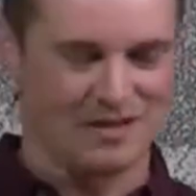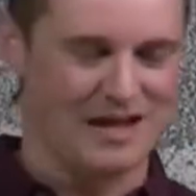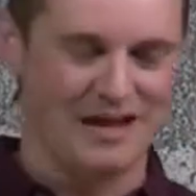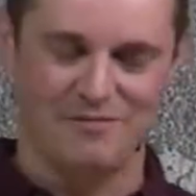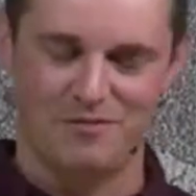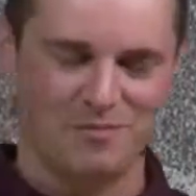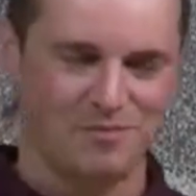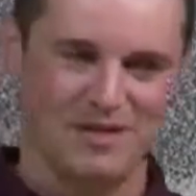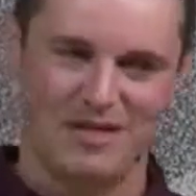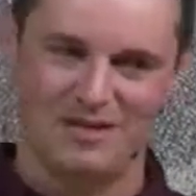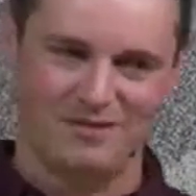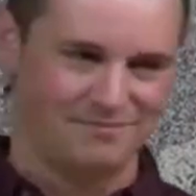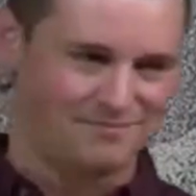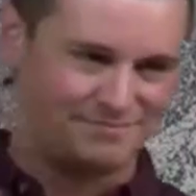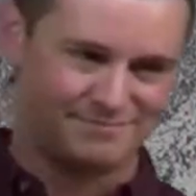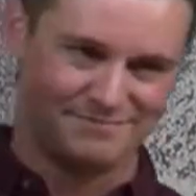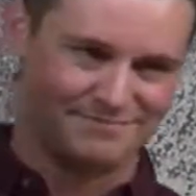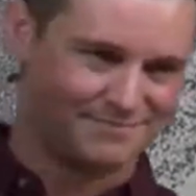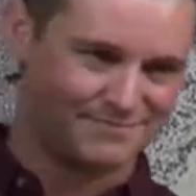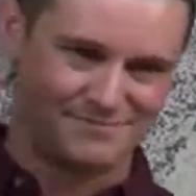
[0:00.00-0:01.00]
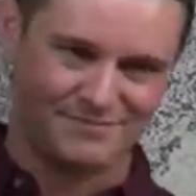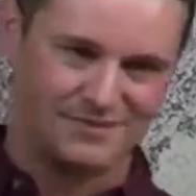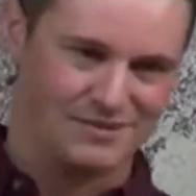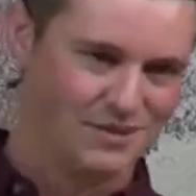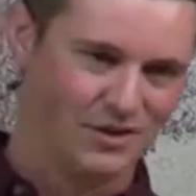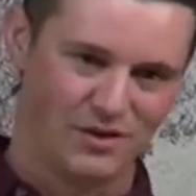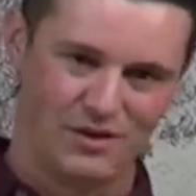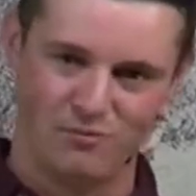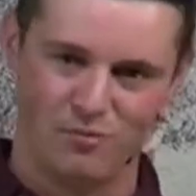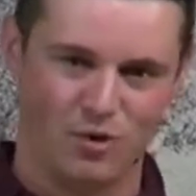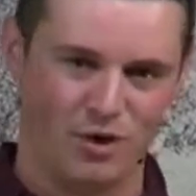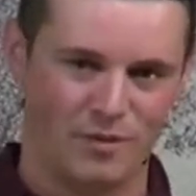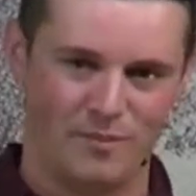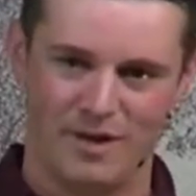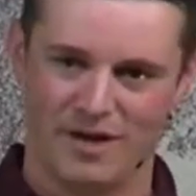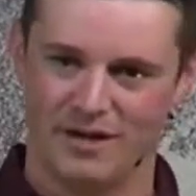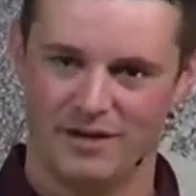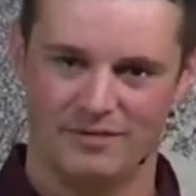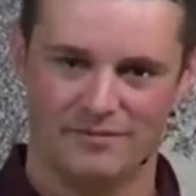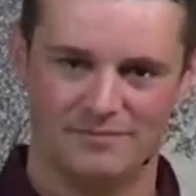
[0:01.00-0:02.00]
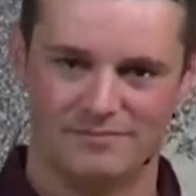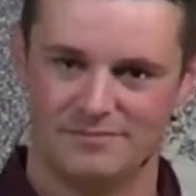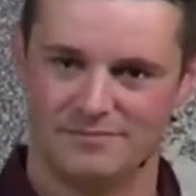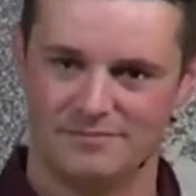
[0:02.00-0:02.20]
alive in me, don't even worry about it.